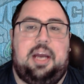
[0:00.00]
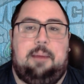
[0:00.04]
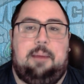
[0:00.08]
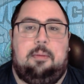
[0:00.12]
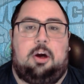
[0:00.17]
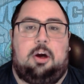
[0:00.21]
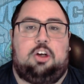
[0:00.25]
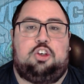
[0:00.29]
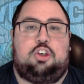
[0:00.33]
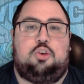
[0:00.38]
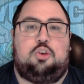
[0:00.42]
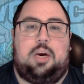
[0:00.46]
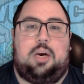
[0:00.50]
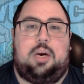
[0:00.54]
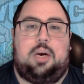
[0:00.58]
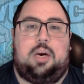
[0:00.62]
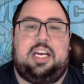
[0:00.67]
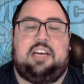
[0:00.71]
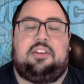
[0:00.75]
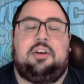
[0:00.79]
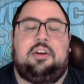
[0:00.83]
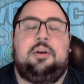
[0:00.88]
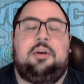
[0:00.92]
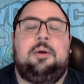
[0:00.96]
March
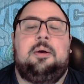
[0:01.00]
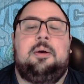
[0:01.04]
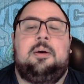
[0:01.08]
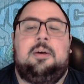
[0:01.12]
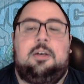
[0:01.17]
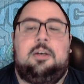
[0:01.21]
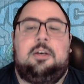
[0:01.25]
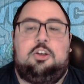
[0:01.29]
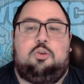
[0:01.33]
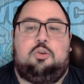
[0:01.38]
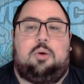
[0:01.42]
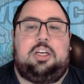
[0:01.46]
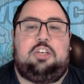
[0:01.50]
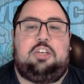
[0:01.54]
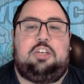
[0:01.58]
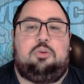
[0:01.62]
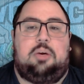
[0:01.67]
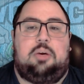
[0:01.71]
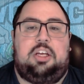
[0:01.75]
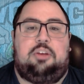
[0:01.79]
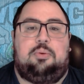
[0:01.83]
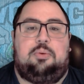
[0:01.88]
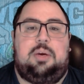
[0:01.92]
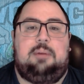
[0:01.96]
20th,
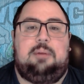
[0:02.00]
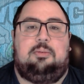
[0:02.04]
2023.